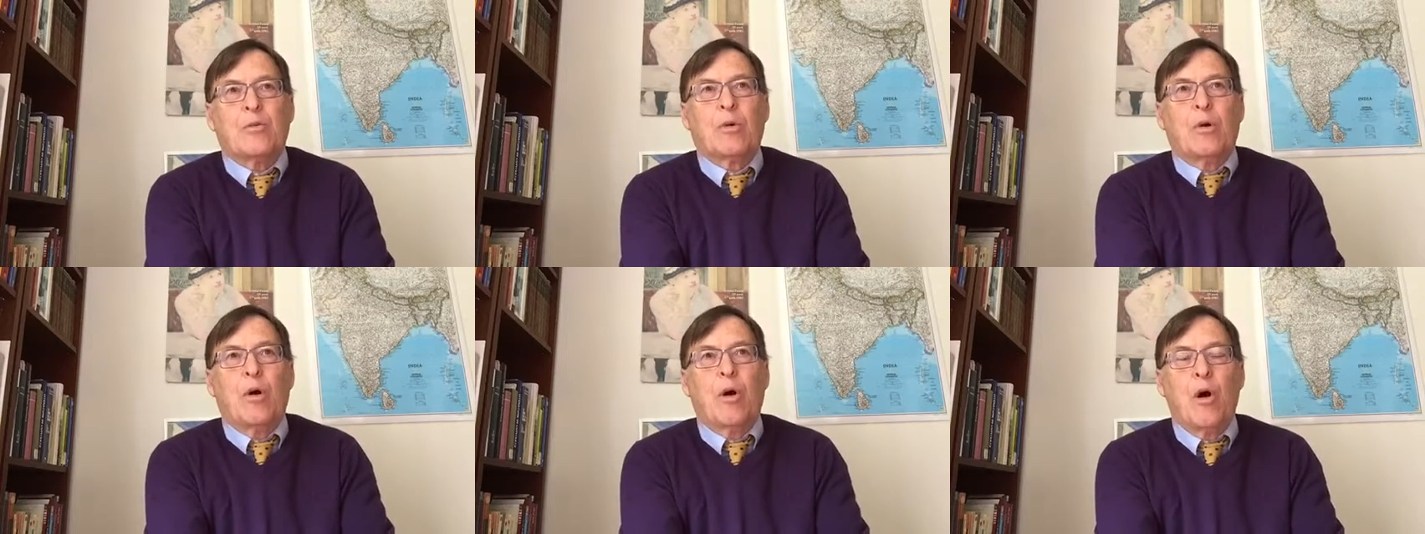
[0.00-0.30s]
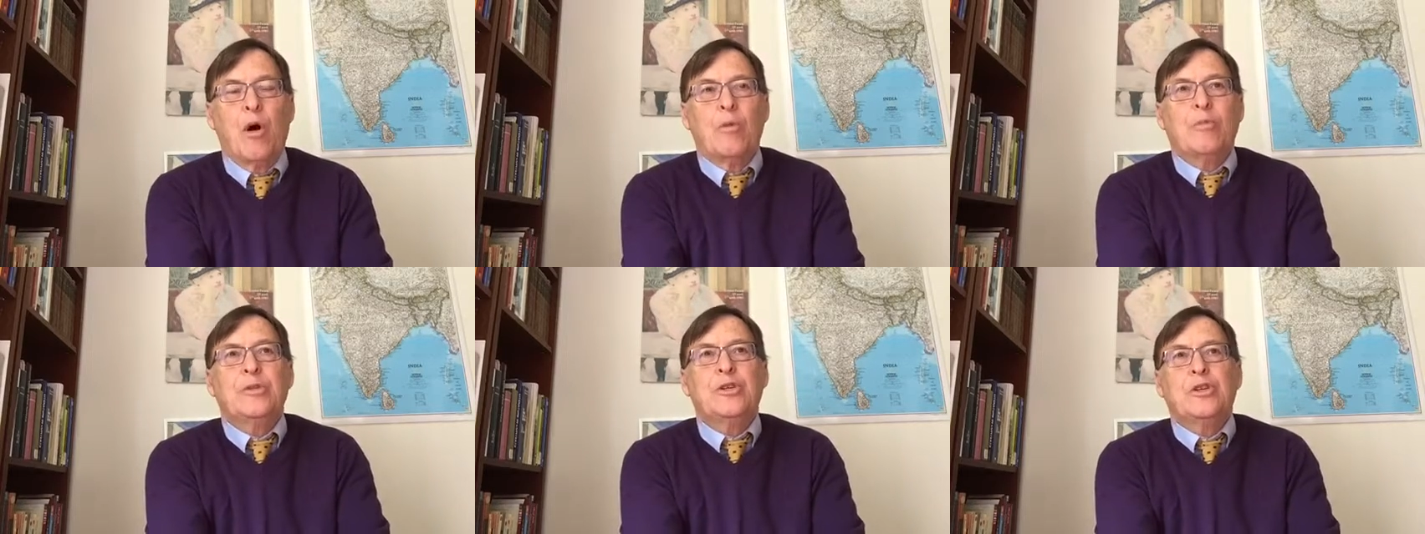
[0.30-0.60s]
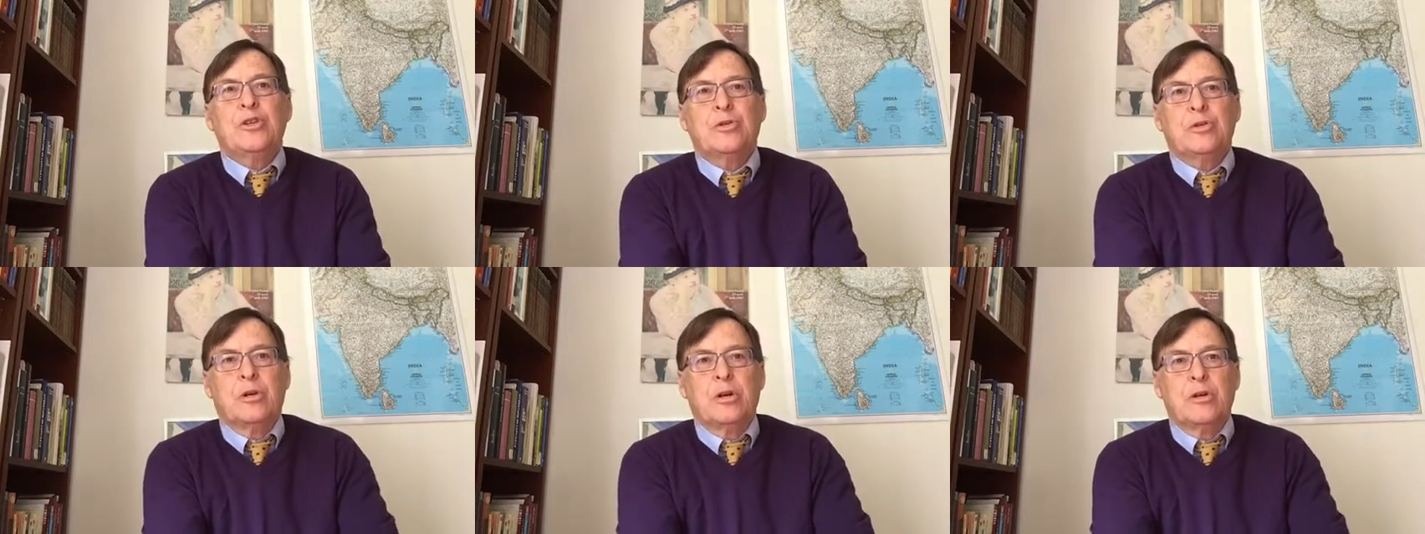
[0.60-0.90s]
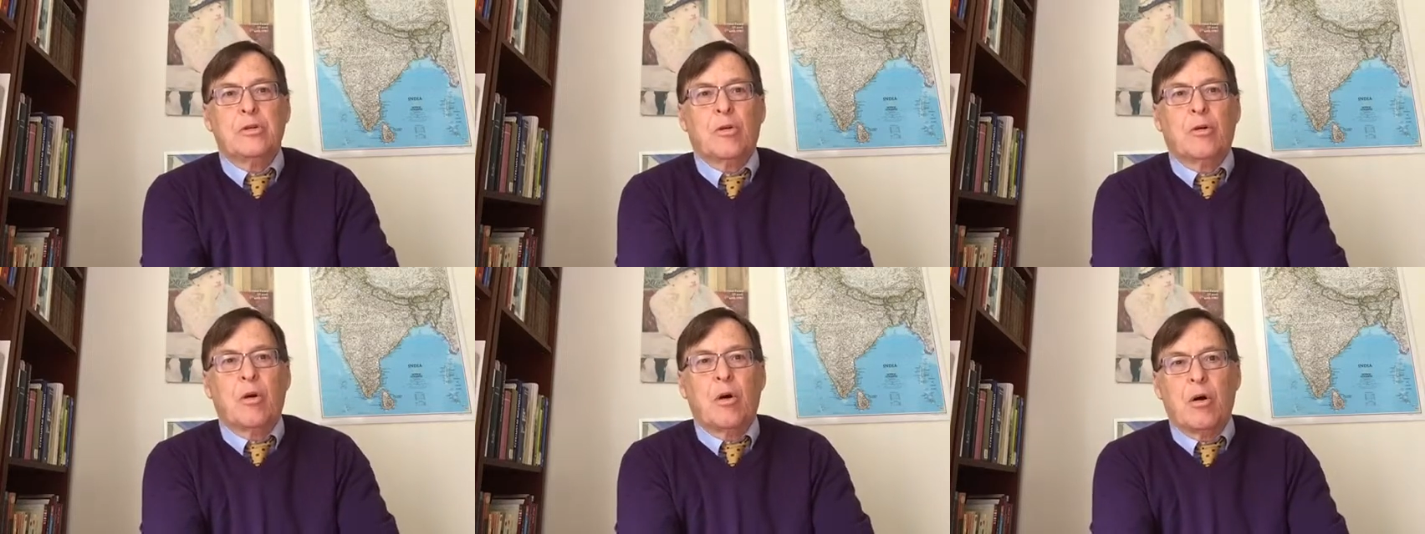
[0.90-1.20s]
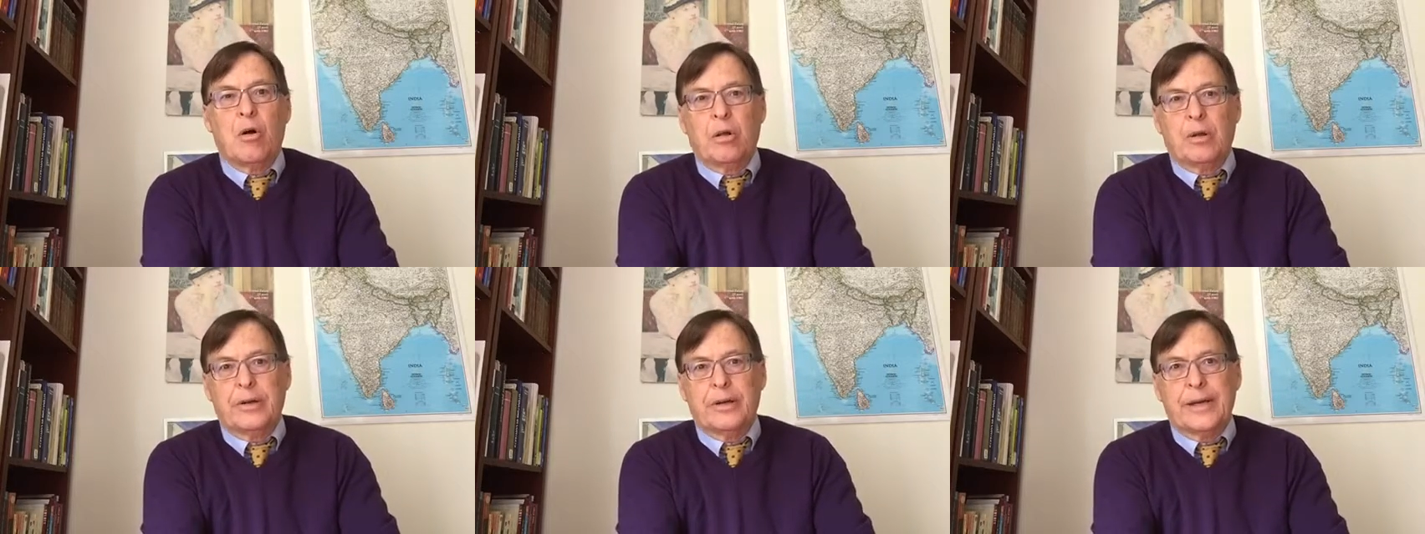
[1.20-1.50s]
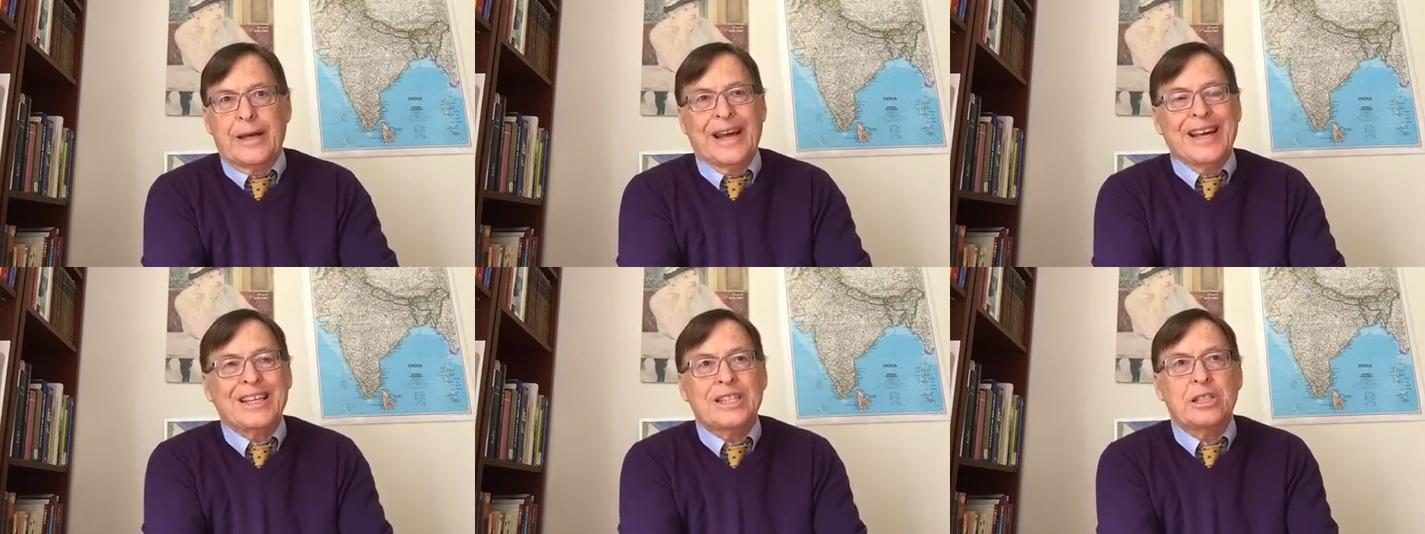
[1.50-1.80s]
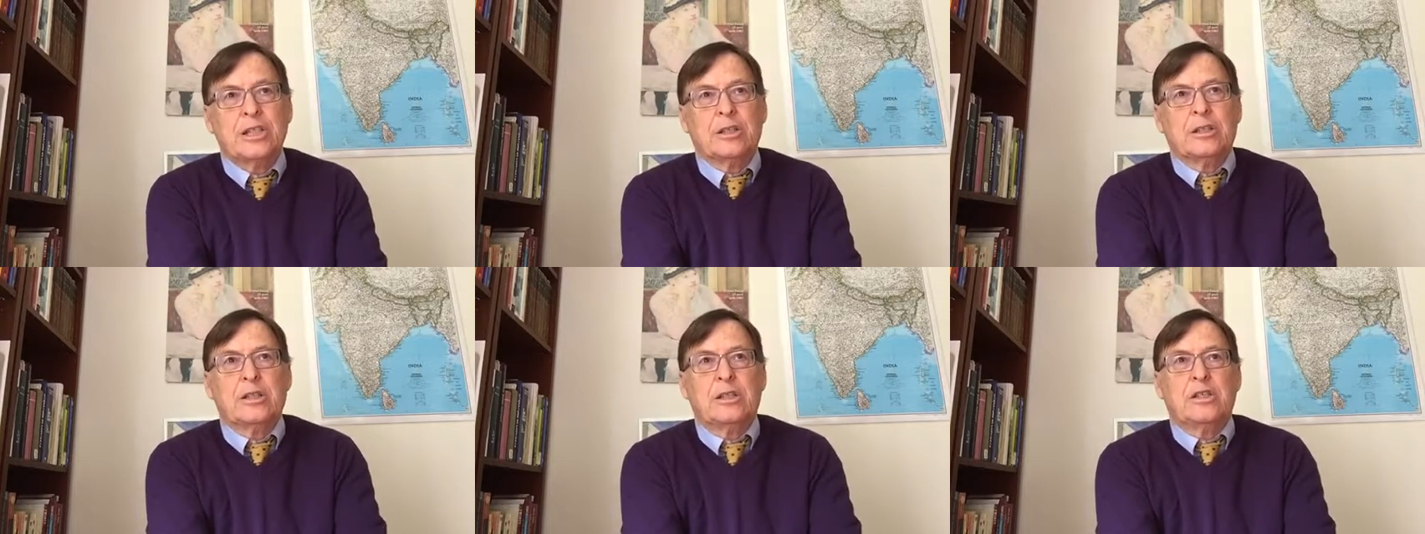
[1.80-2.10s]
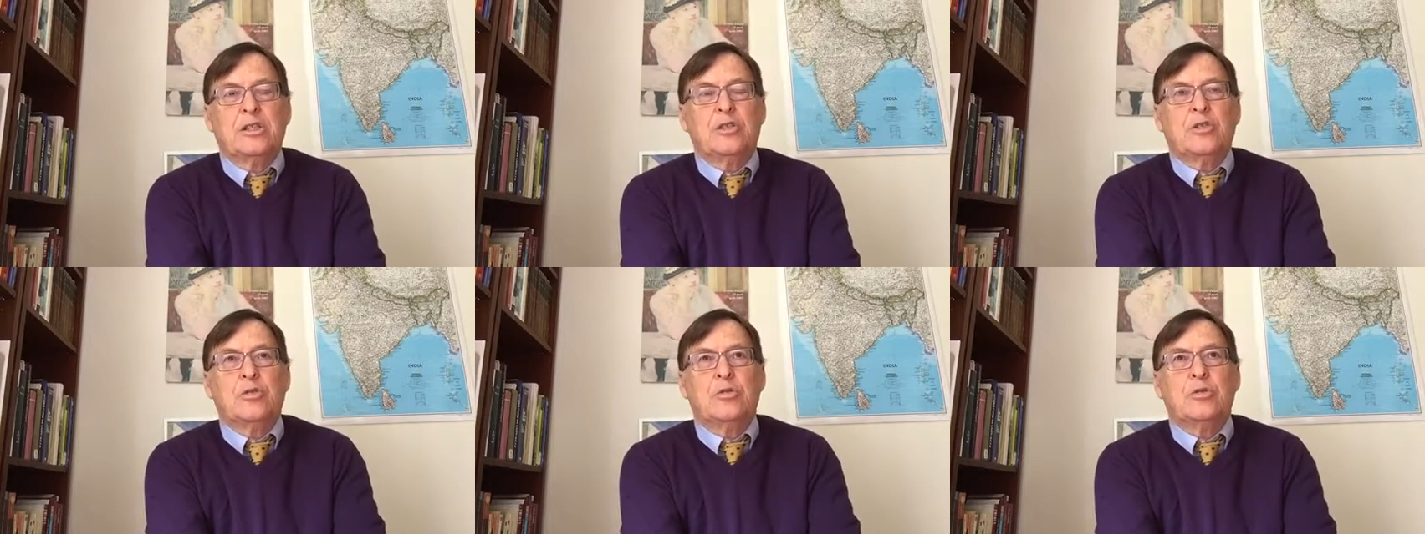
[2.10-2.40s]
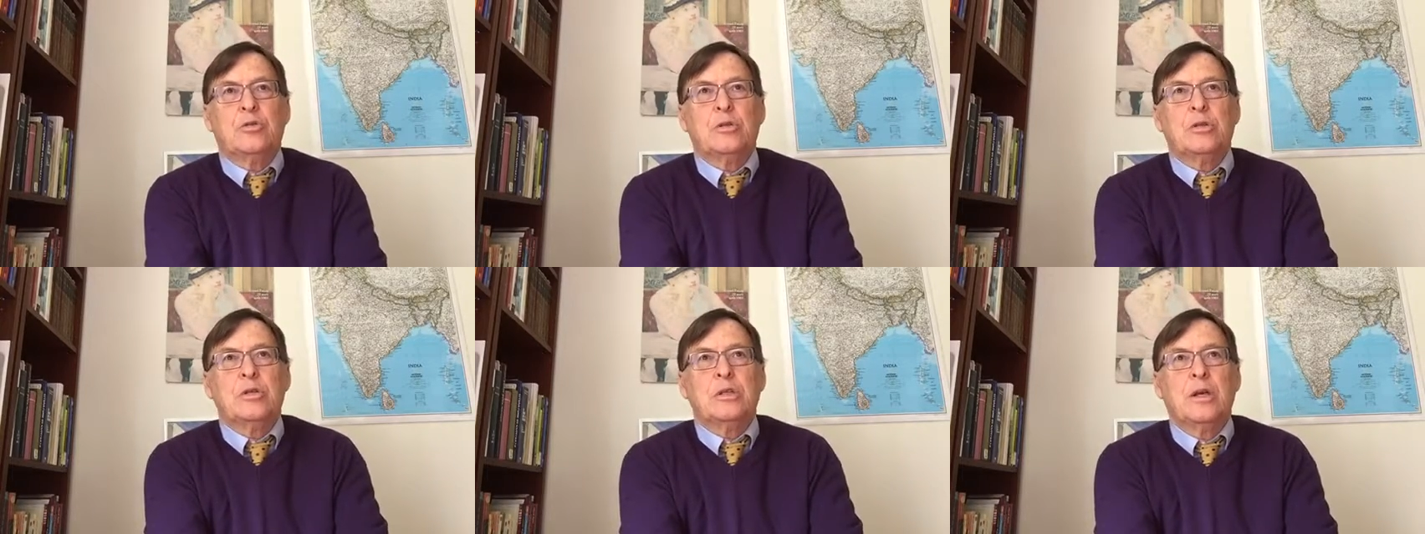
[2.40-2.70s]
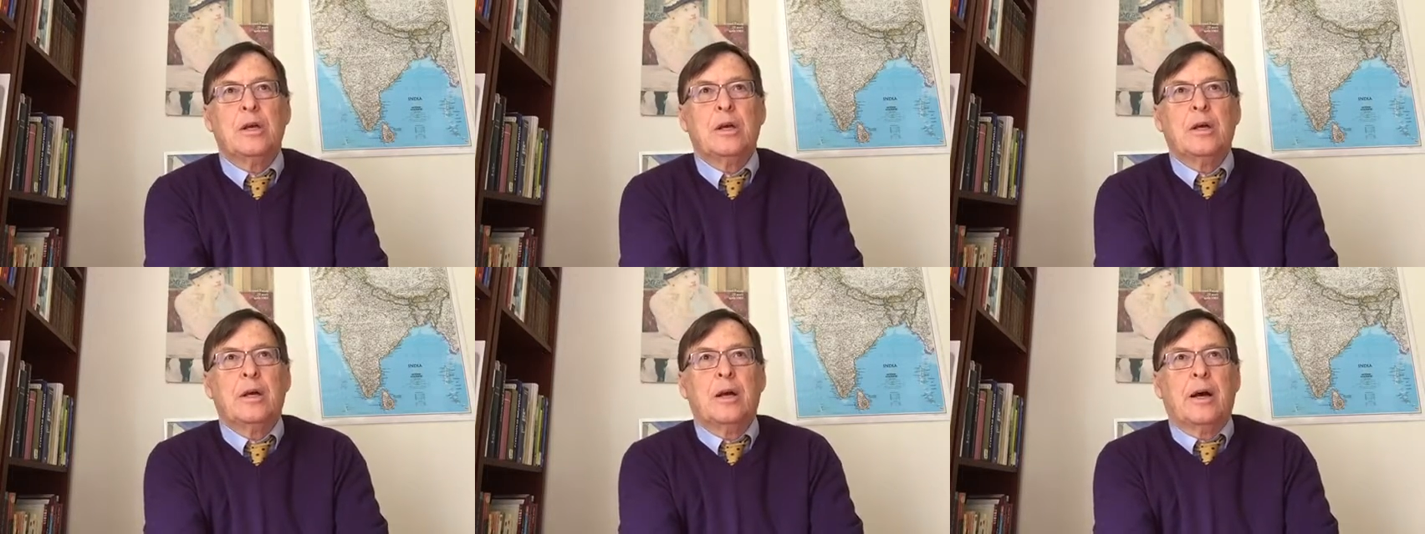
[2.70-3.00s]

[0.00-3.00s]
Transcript: We're all mature. You're all excellent students.